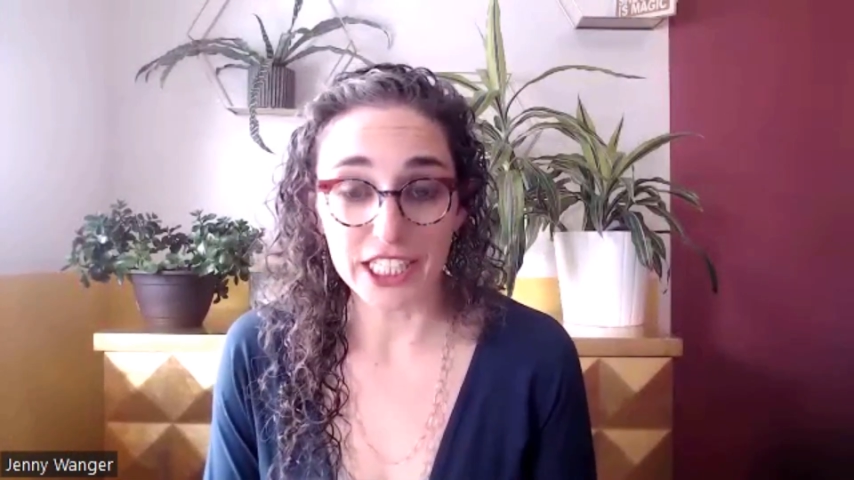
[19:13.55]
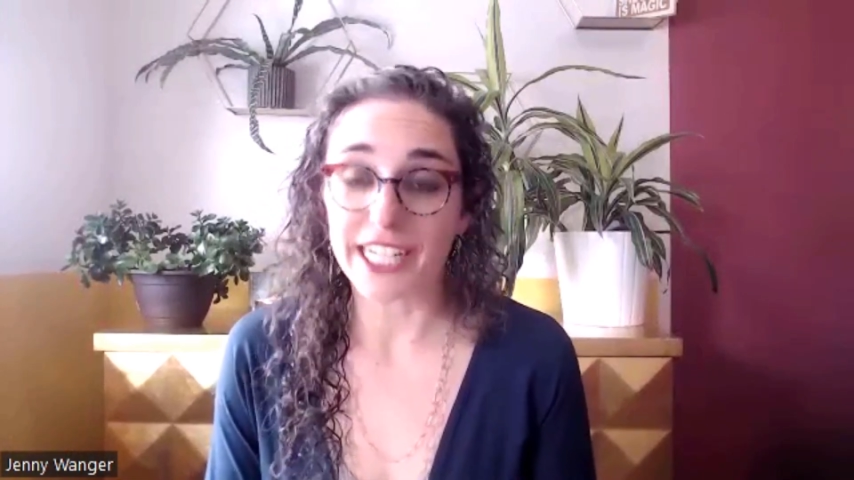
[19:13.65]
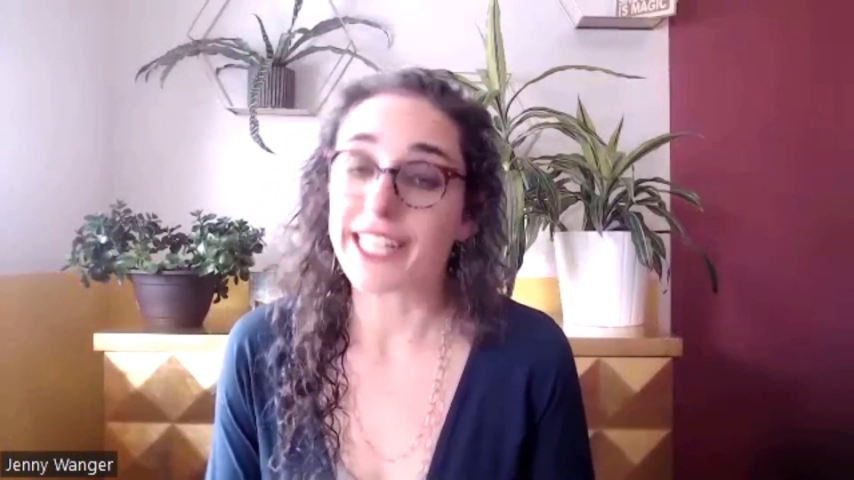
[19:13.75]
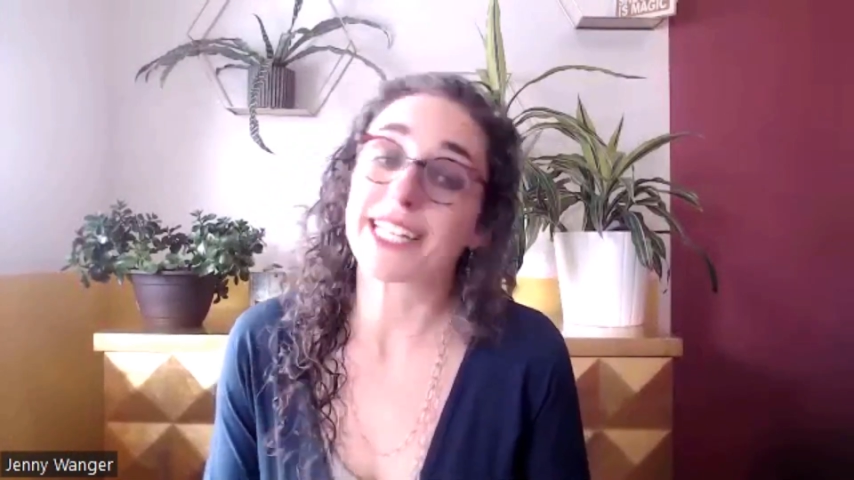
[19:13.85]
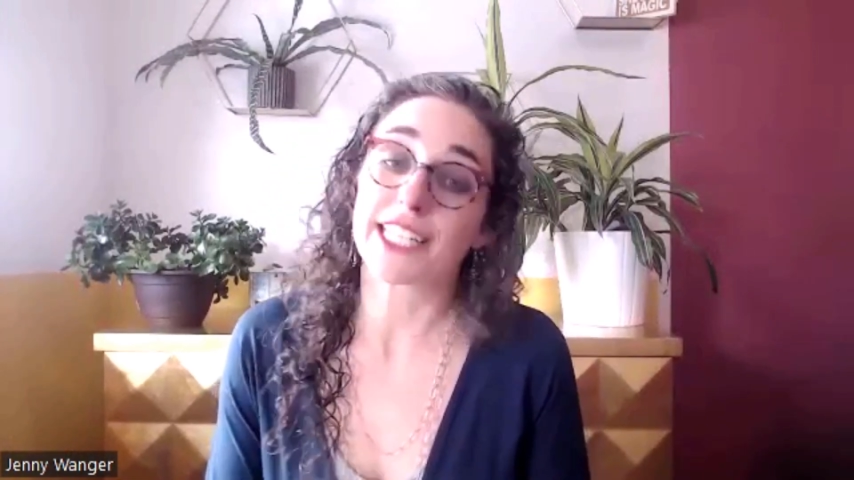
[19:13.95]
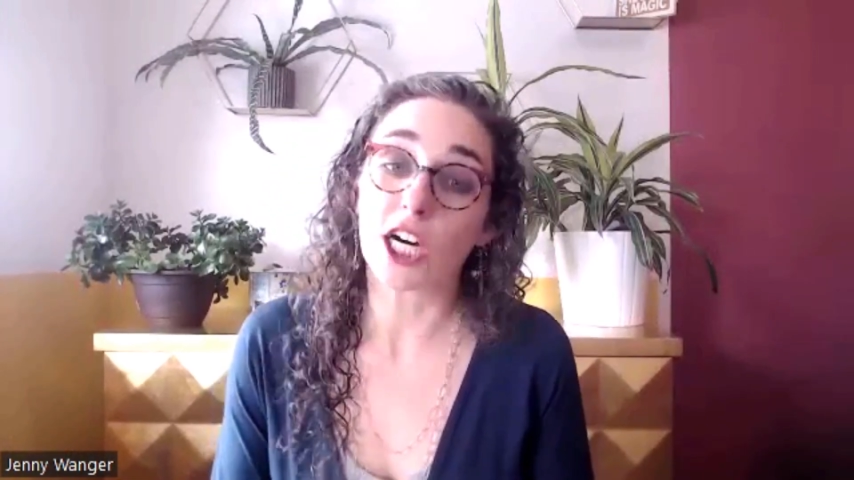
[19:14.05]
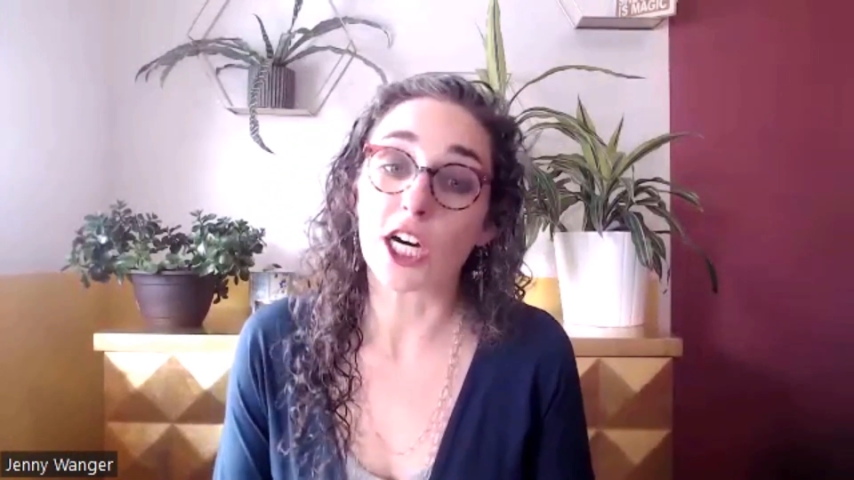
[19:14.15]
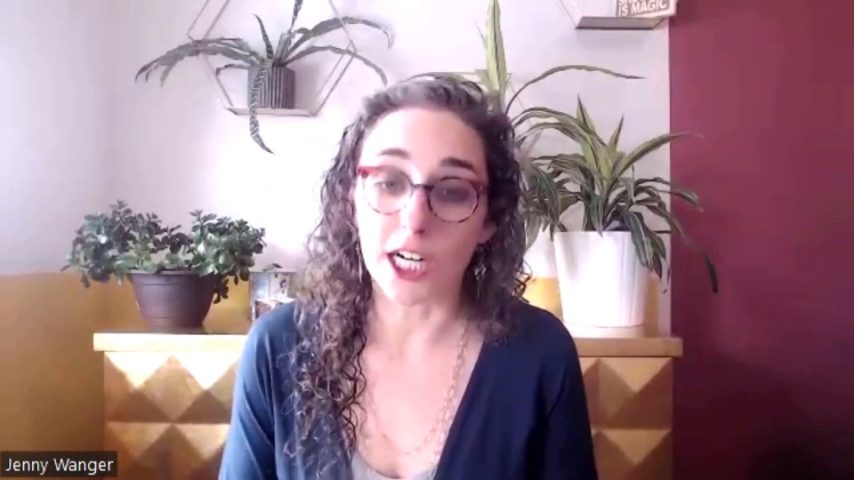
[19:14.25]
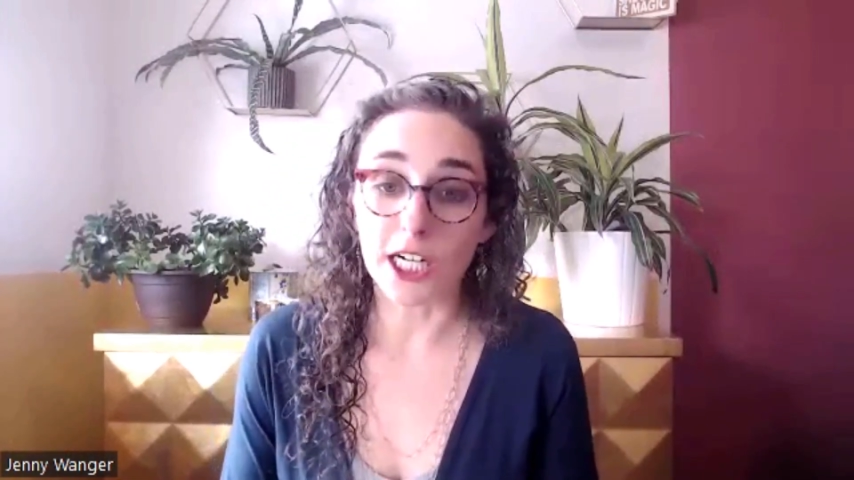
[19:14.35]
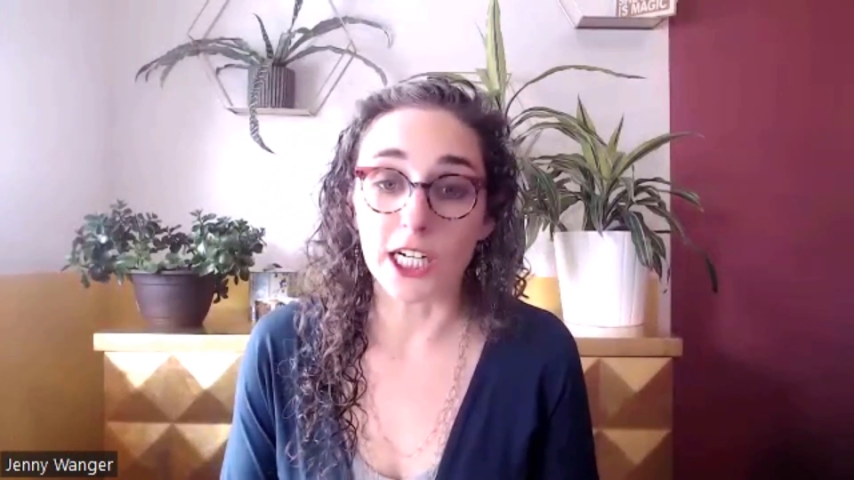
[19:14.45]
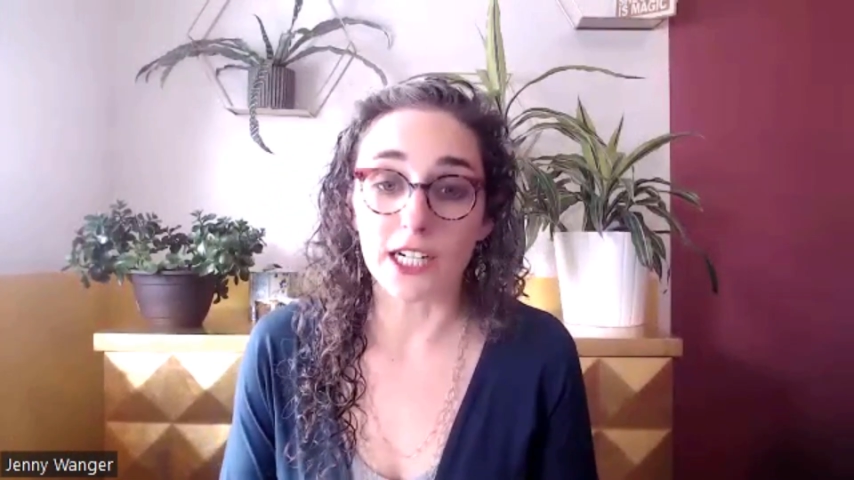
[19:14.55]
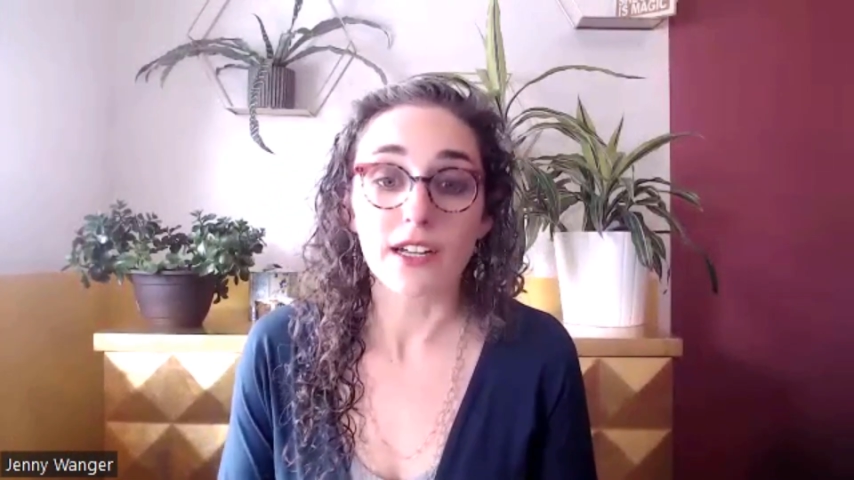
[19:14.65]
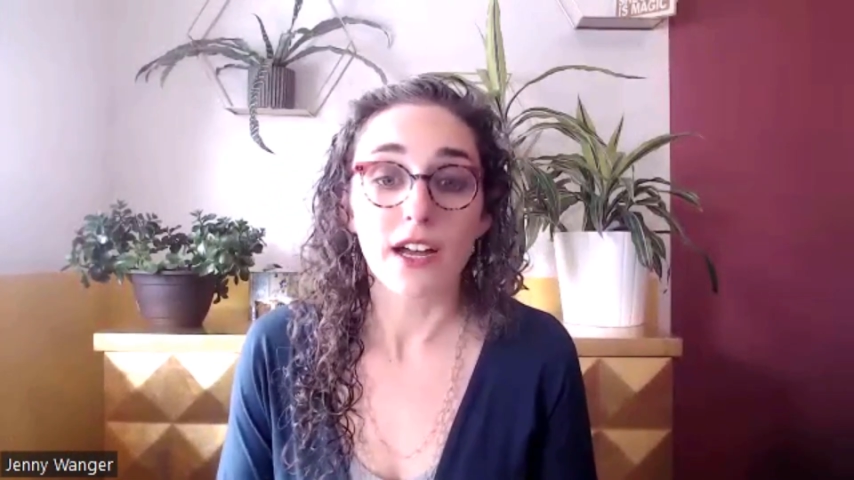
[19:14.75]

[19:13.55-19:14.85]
and that's hard,